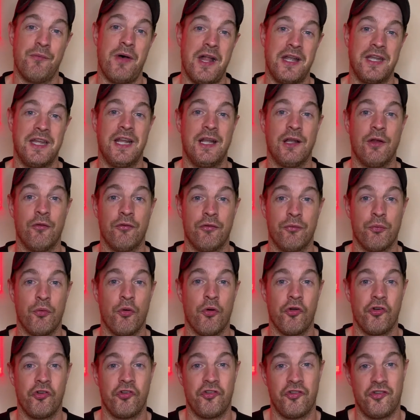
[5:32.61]
Mondi loves
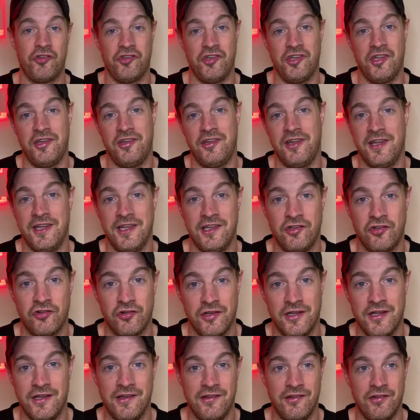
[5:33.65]
Porsche
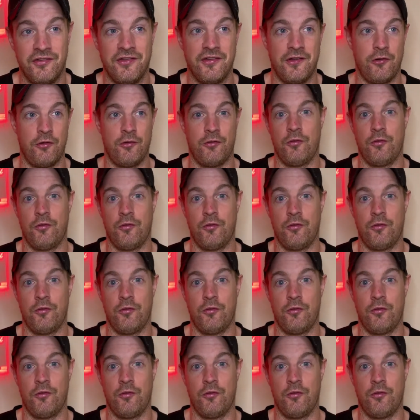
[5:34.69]
GT3s